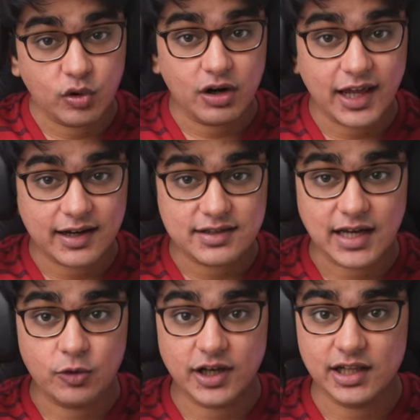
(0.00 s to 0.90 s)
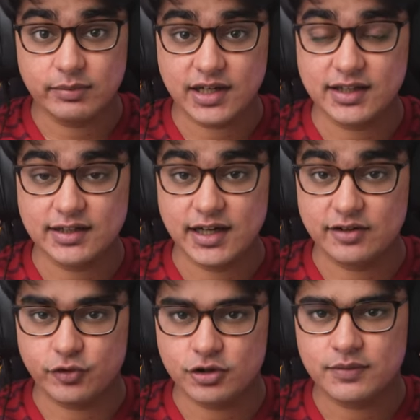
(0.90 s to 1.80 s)
more like a sound helmet than a
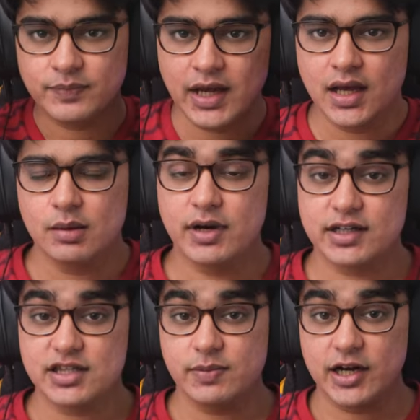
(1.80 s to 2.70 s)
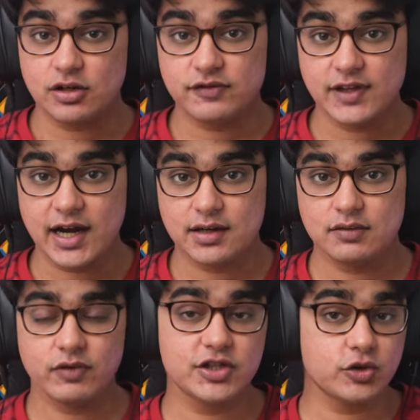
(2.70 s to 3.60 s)
headphone. But in spite of that,
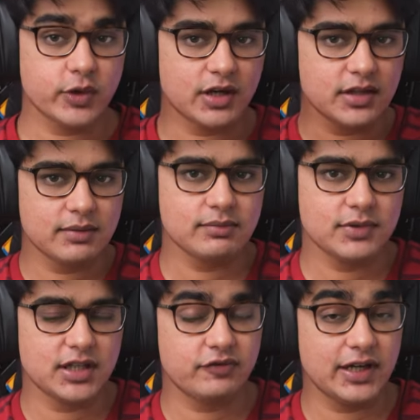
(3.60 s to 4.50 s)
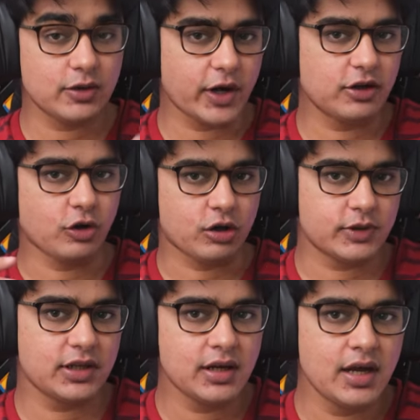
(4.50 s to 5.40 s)
once you wear them, they feel quite
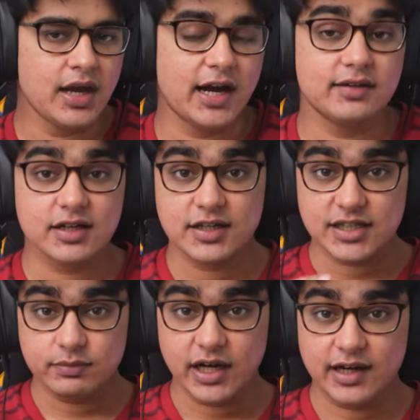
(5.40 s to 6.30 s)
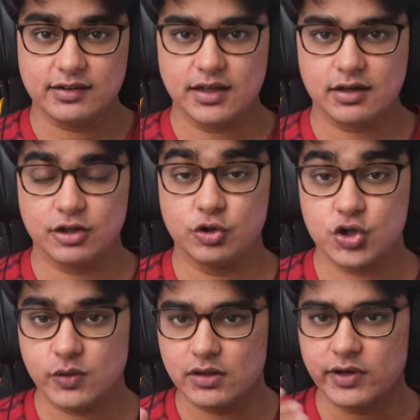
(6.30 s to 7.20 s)
normal. And the reason behind their
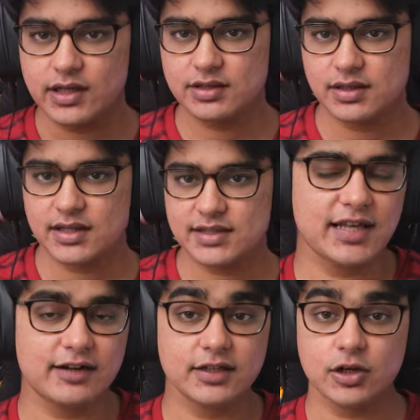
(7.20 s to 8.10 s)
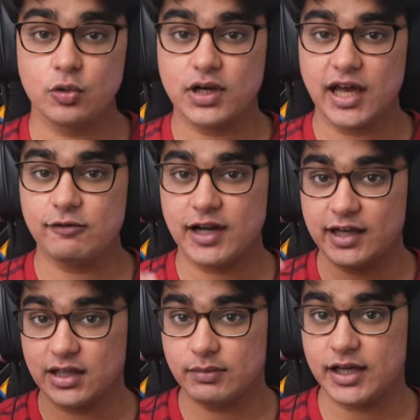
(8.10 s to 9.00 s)
unusual width is that they don't have
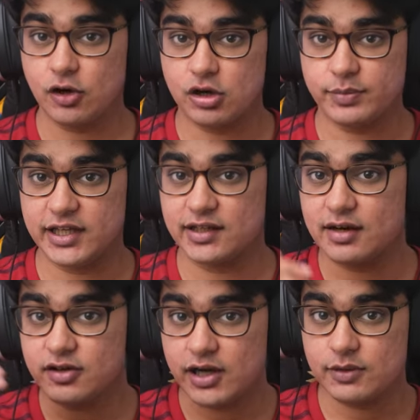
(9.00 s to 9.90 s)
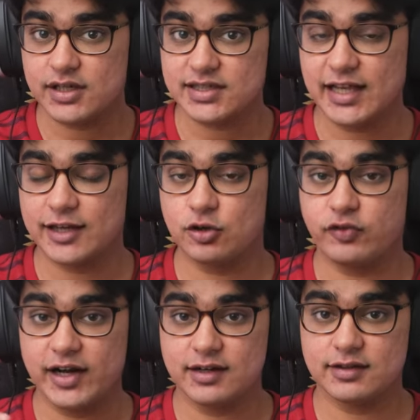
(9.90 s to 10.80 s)
dynamic or planar drivers like you
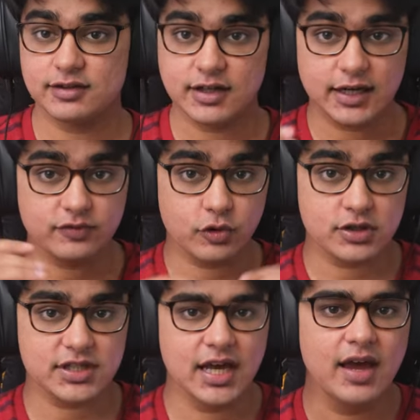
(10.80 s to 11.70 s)
find in other headphones.